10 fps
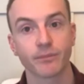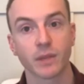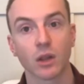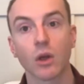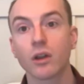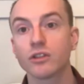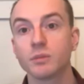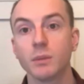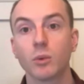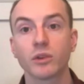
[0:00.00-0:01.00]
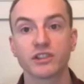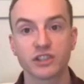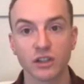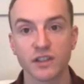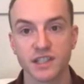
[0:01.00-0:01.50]
A lot of those people were in the
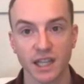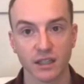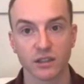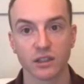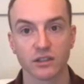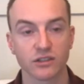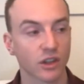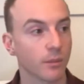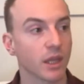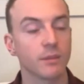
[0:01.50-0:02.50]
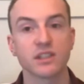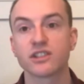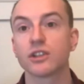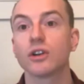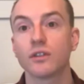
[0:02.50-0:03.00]
service sector, so they might have been
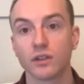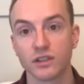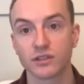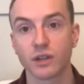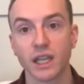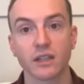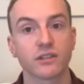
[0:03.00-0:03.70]
servers, right?